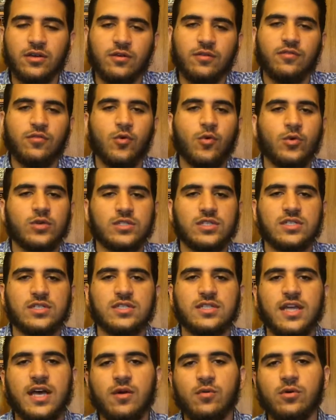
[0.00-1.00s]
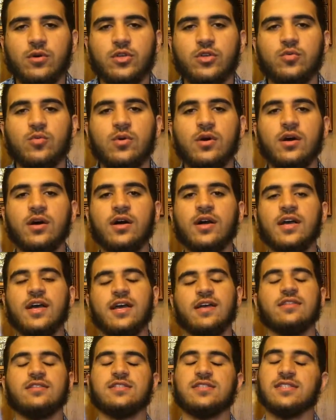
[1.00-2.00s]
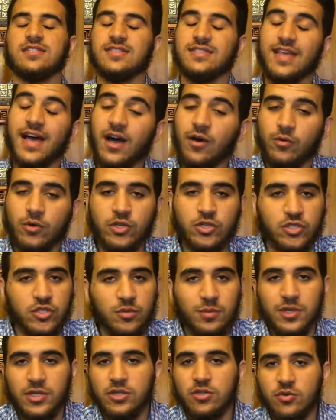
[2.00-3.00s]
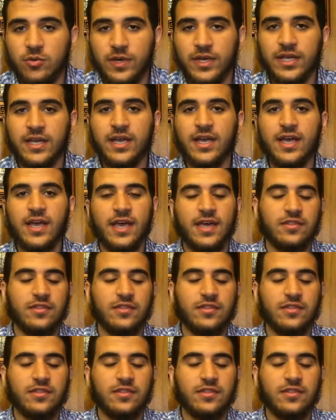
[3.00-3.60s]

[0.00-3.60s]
No, of course, this is not what you want, this is not what you should be doing,